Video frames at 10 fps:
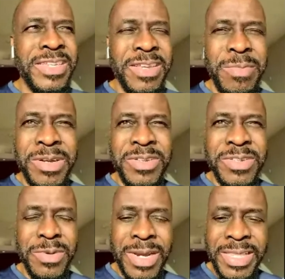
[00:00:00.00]
18 months
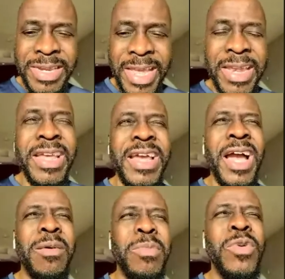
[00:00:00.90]
or so after that,
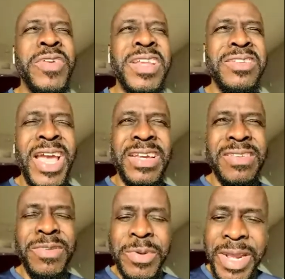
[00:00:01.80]
I'm moving to
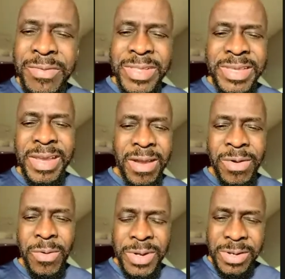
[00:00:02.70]
Jacksonville with everything I
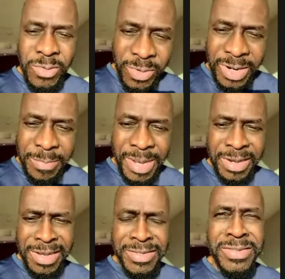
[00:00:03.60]
own in the trunk of my
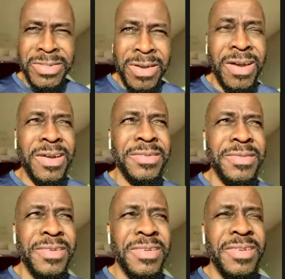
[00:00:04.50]
cousin's car,
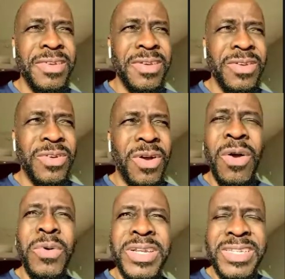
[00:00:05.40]

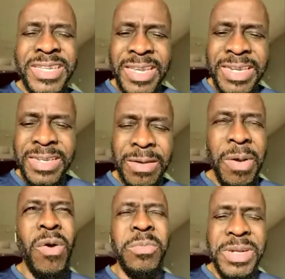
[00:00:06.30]
only to end up
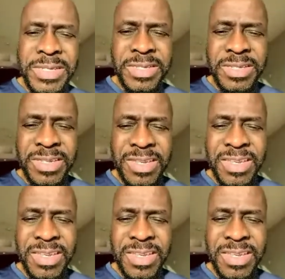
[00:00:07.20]
homeless.